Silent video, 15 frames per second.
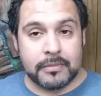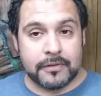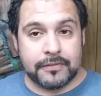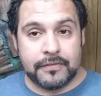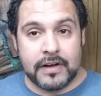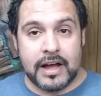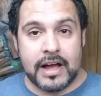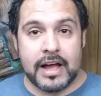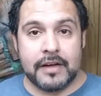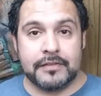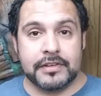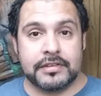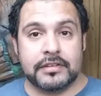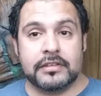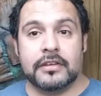number
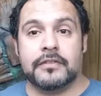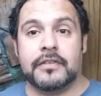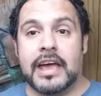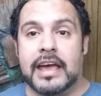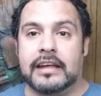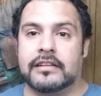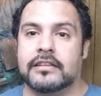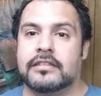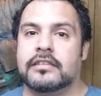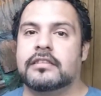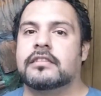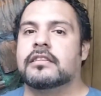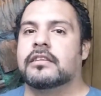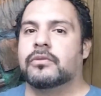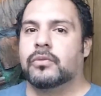5. This is of 8.
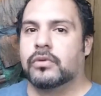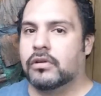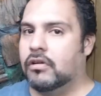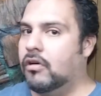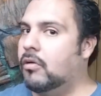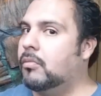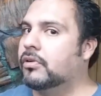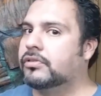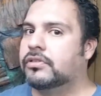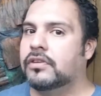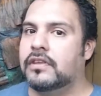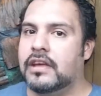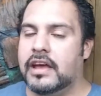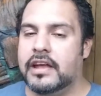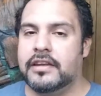We're almost
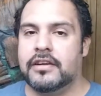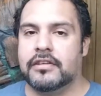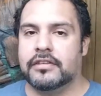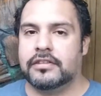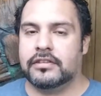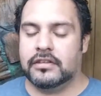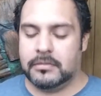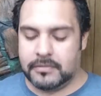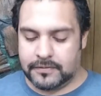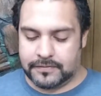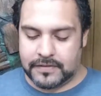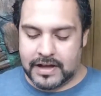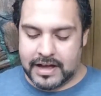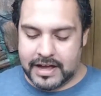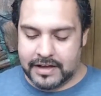to the end here. This is number
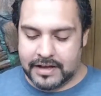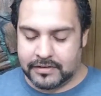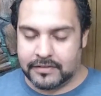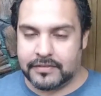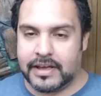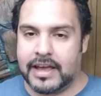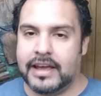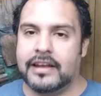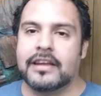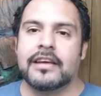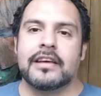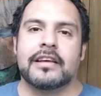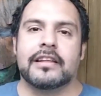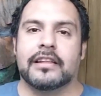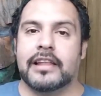5 of
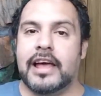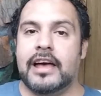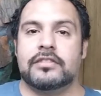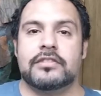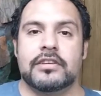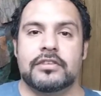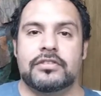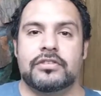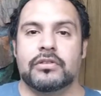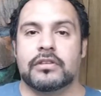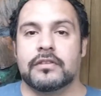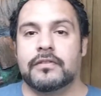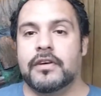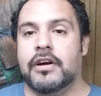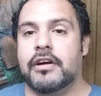8. Last issue
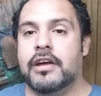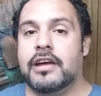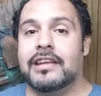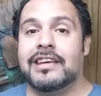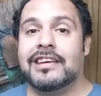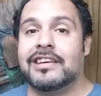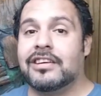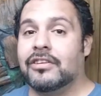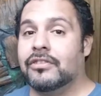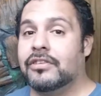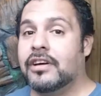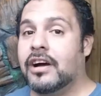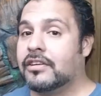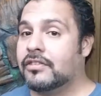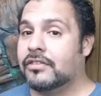at the very end, he
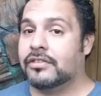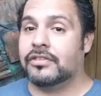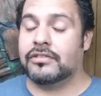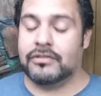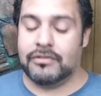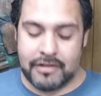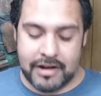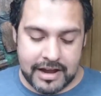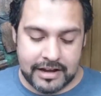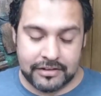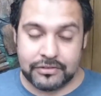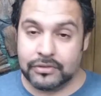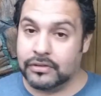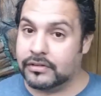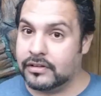killed Doctor
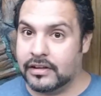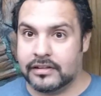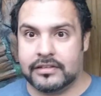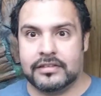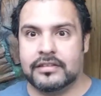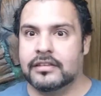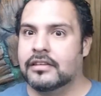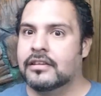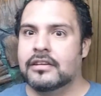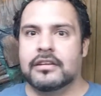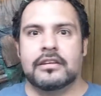Strange, so it's